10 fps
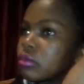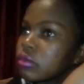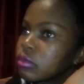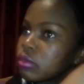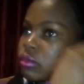
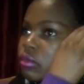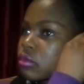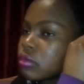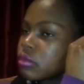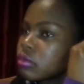
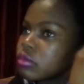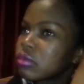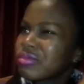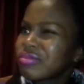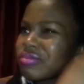
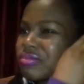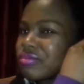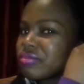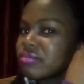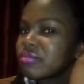
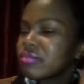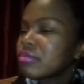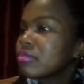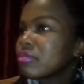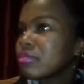
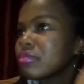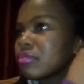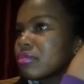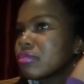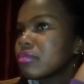
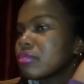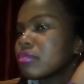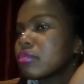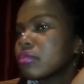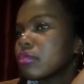
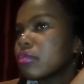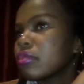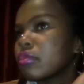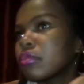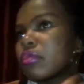
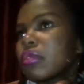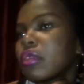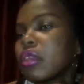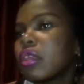No one is speaking in this clip.